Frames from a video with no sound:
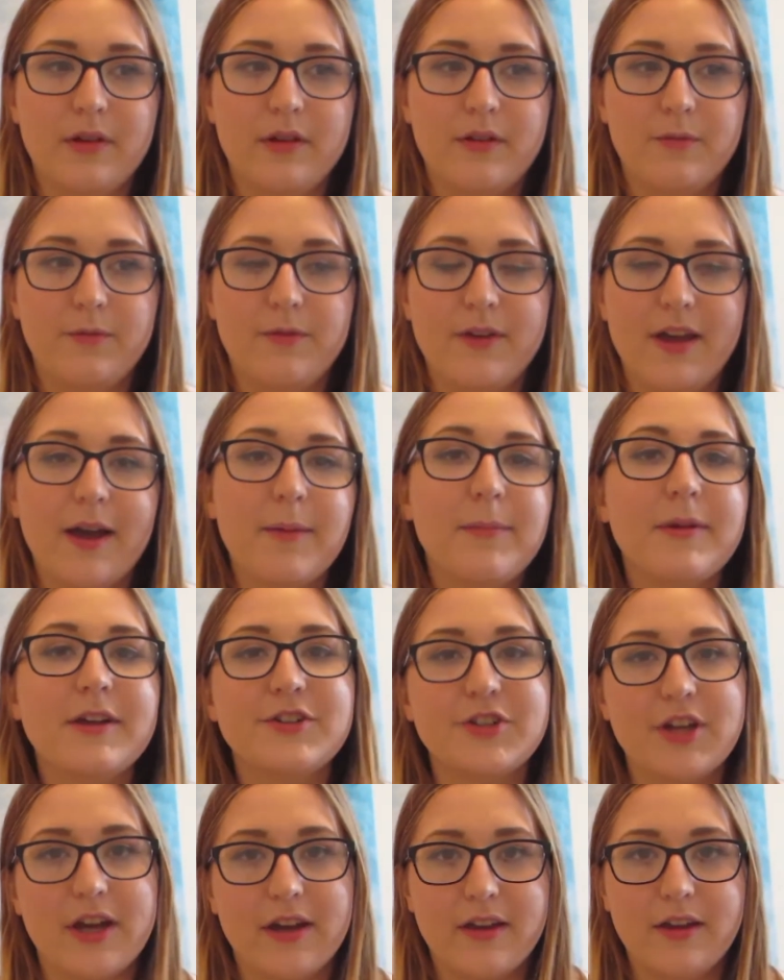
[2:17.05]
VIP
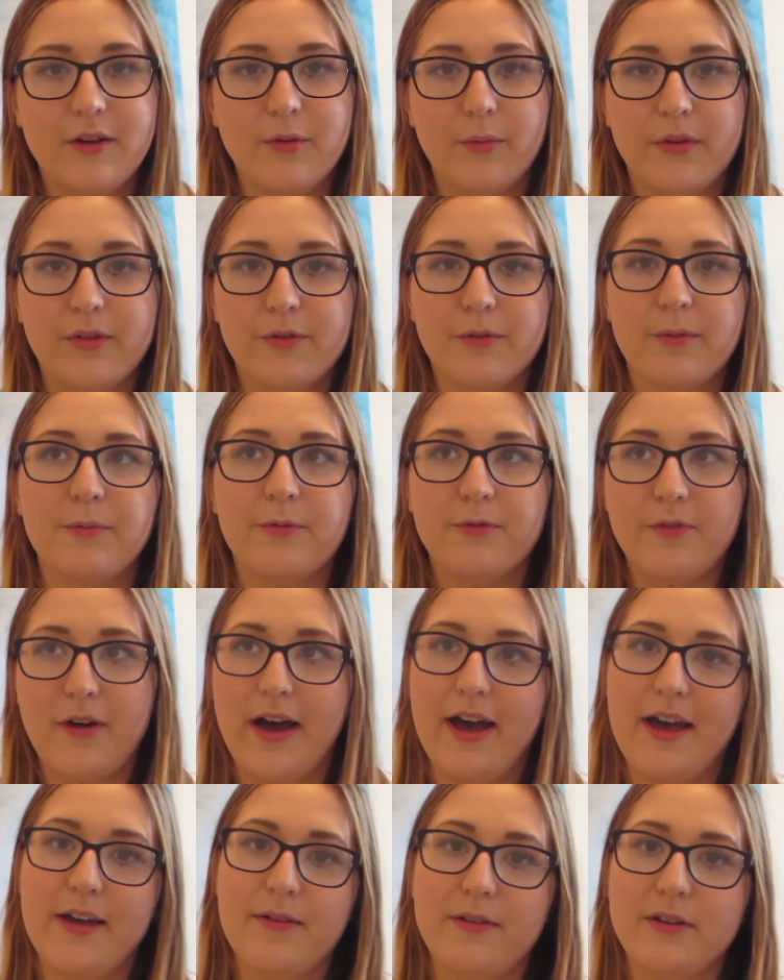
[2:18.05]
check-in was from
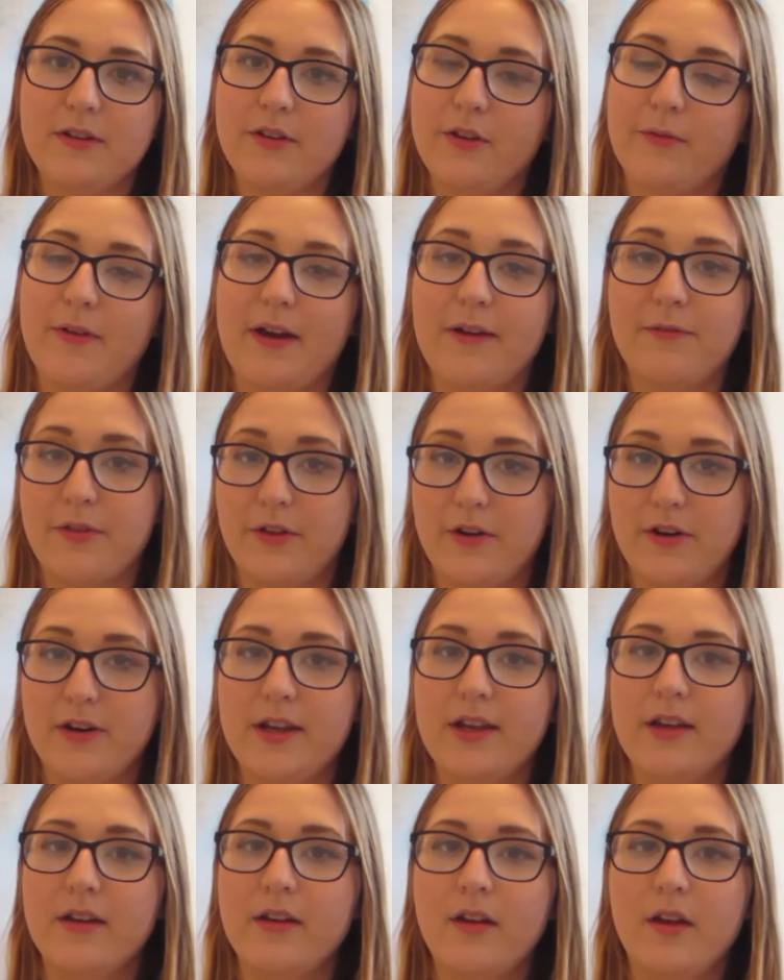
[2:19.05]
5 until
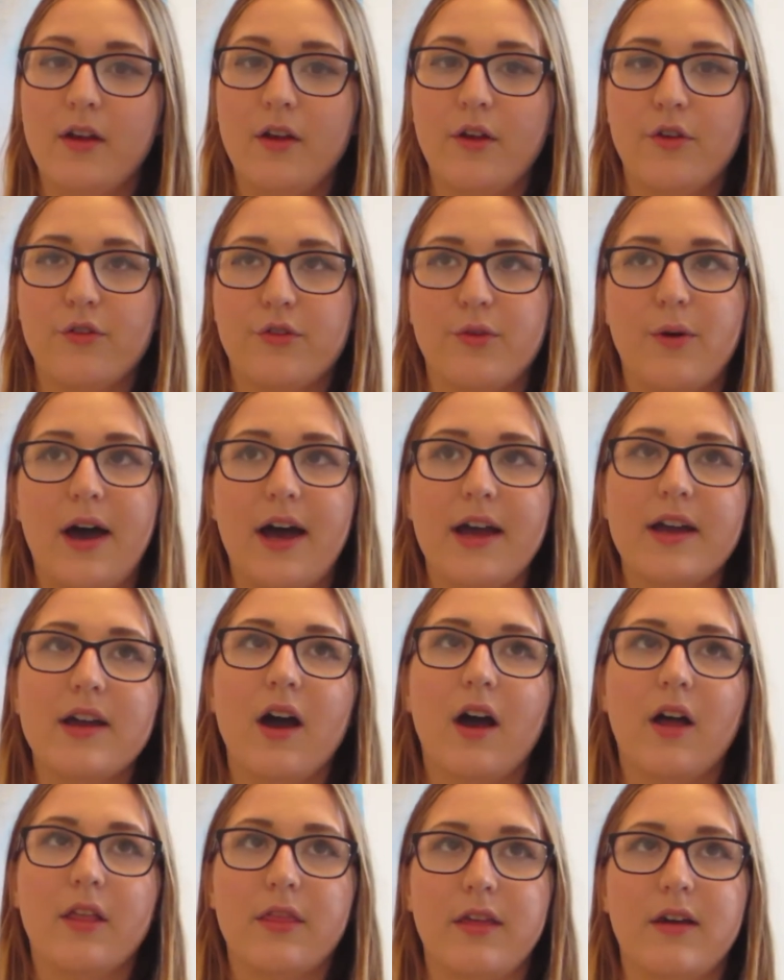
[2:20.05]
5:30, so I
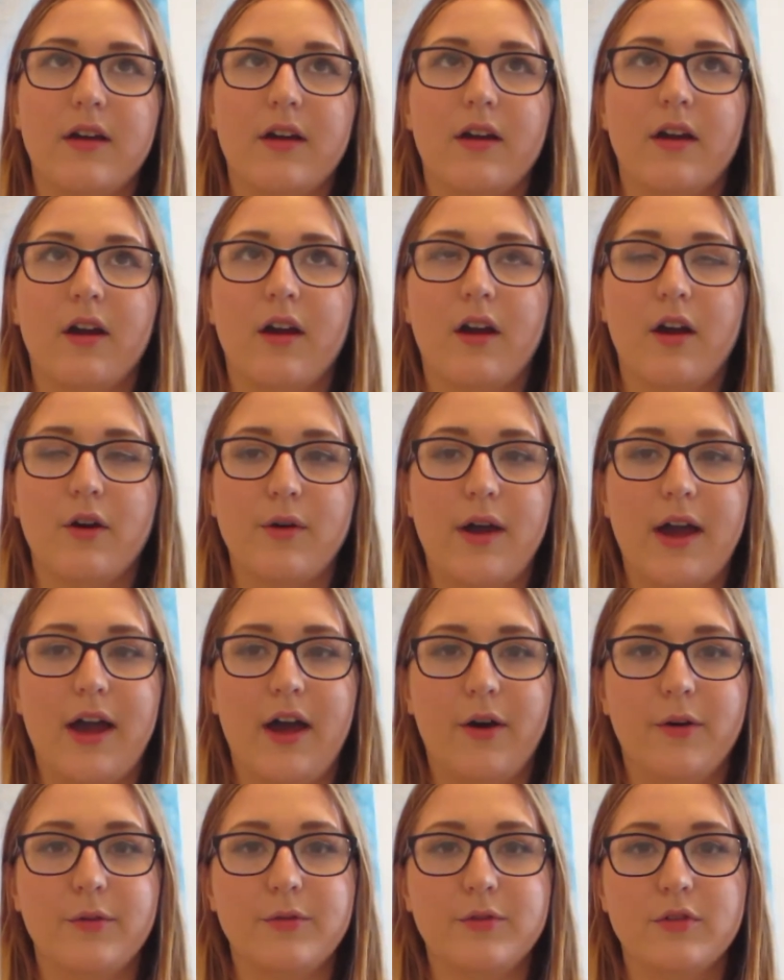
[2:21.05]
got there
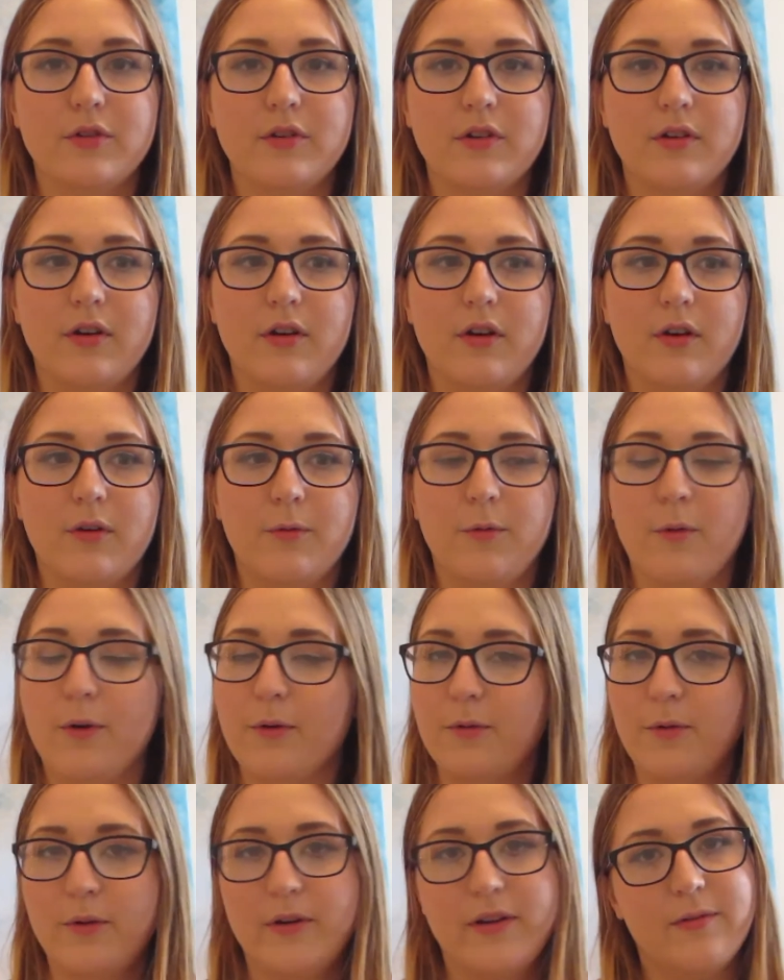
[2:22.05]
around
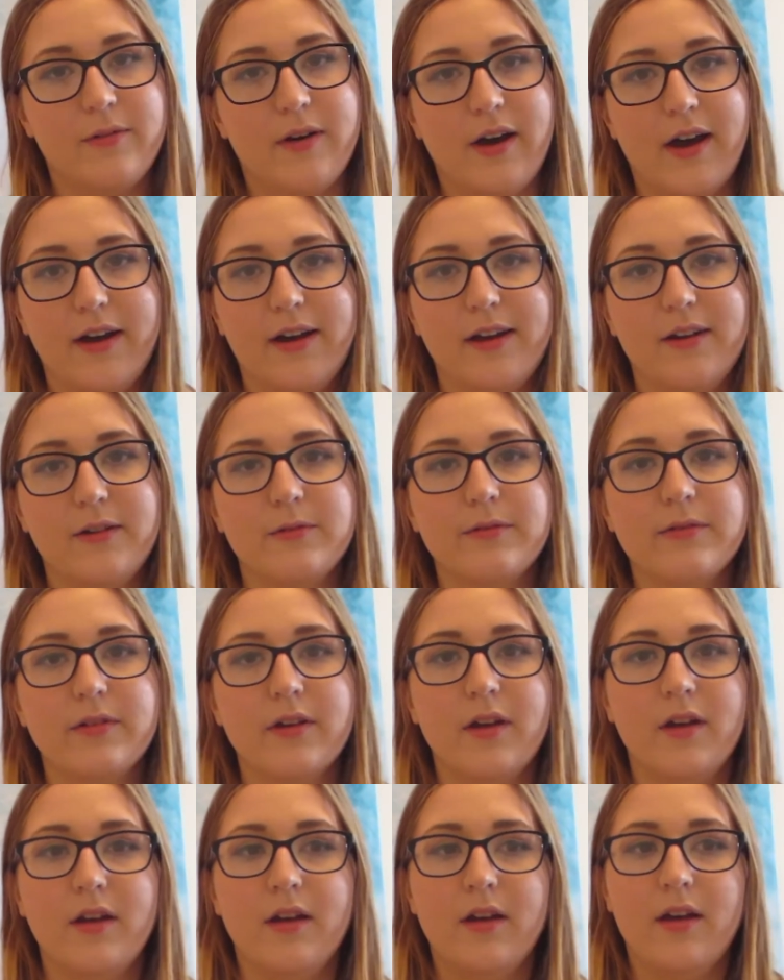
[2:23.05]
4:45,
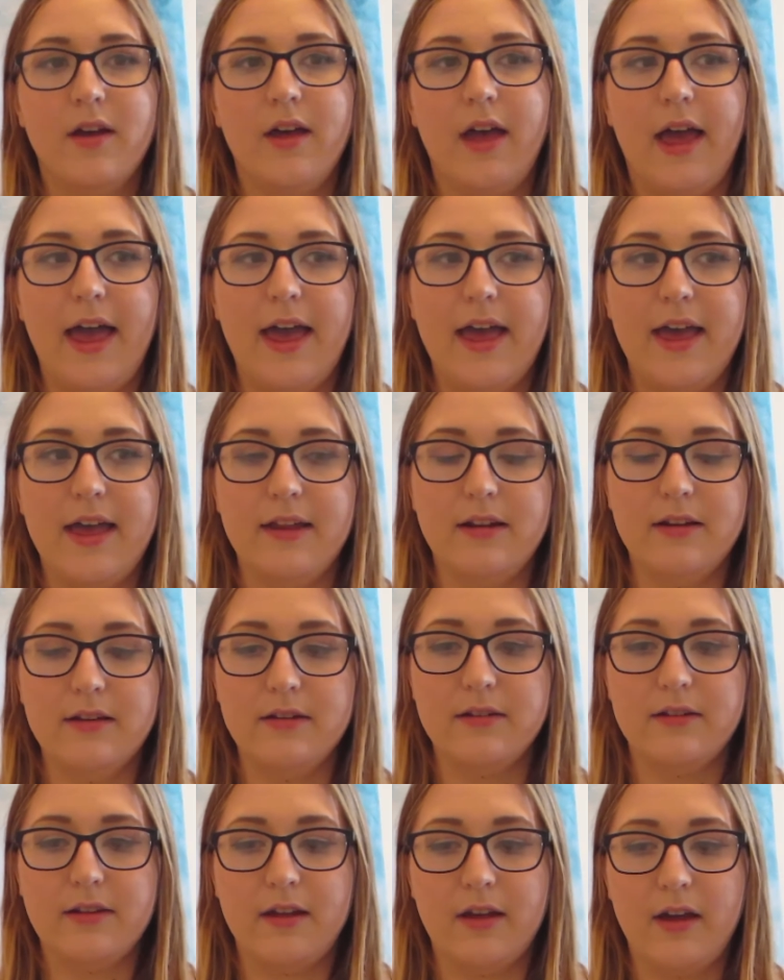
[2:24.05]

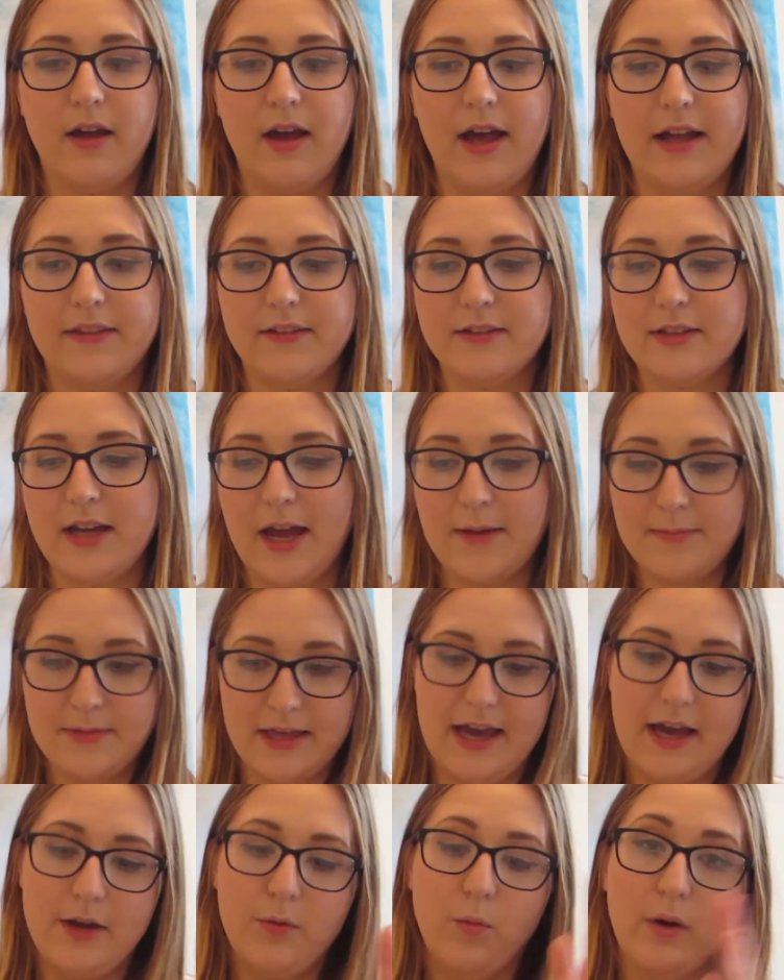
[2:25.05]
and at the time they
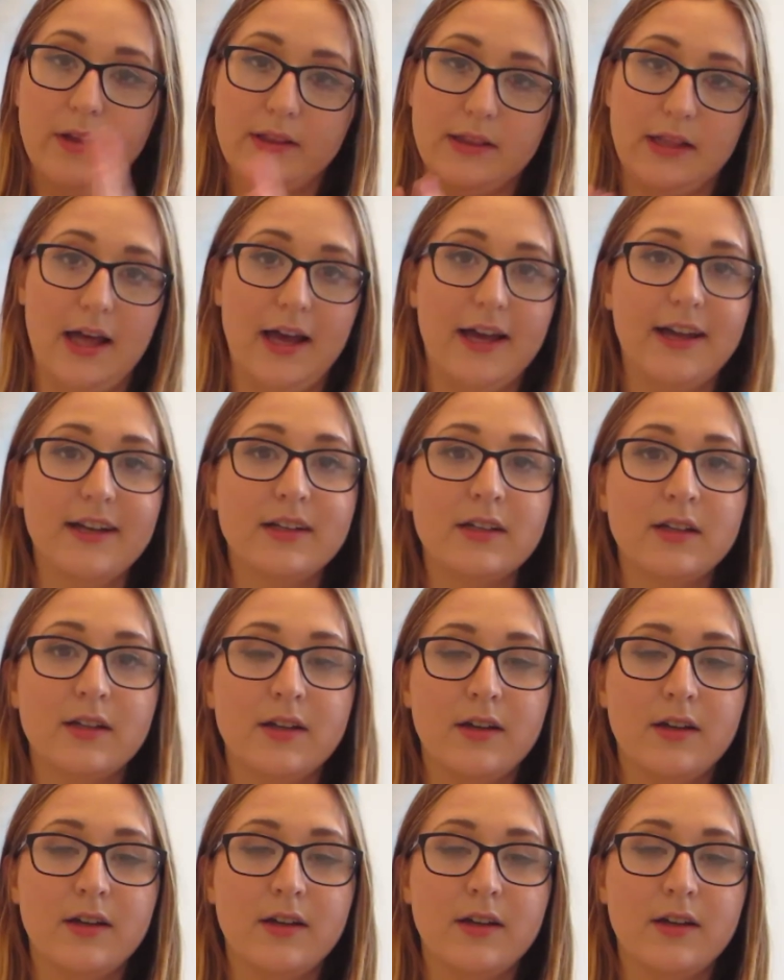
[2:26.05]
had one line,